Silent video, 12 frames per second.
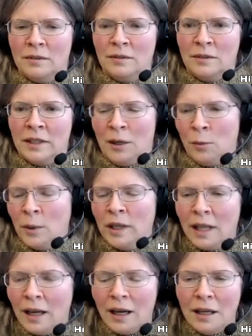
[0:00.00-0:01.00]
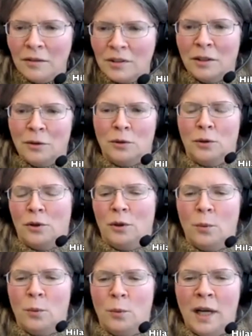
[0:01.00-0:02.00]
get on with their lives in an
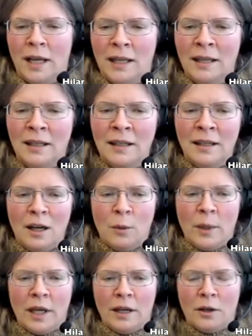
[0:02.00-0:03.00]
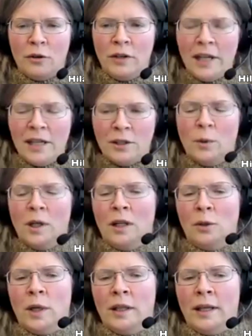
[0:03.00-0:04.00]
ordinary way. And we're going to create a world
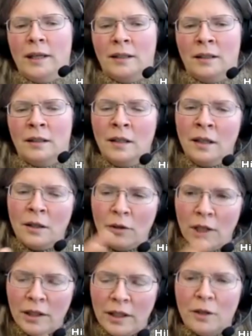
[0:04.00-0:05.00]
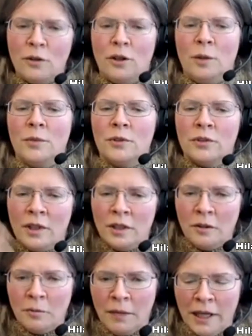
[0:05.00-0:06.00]
where they can grow their crops,
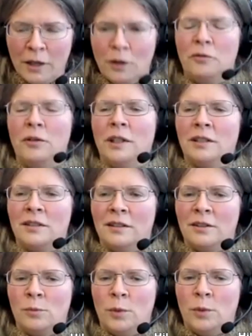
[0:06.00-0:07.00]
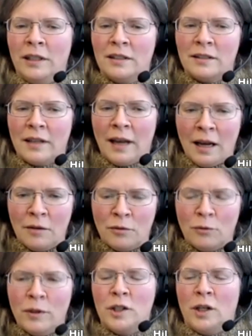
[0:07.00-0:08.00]
make offerings to the spirits, have
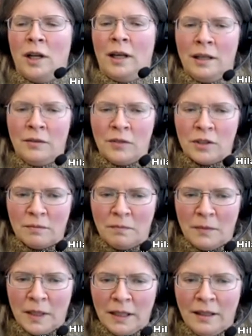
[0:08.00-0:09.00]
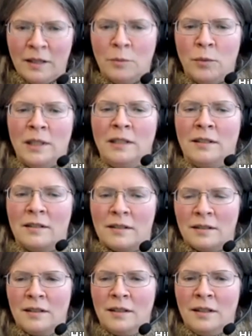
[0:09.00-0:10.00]
rich lives in
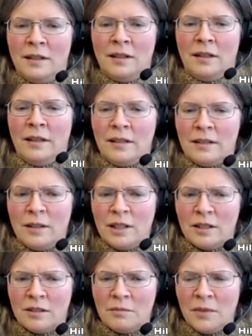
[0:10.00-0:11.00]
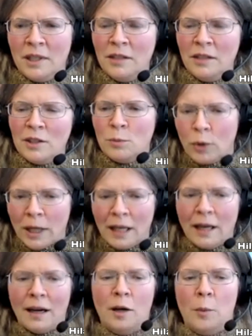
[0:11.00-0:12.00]
peace. It's so it's, think of it as
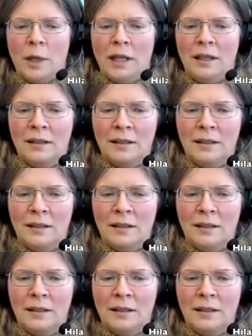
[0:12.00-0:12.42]
bringing harmony.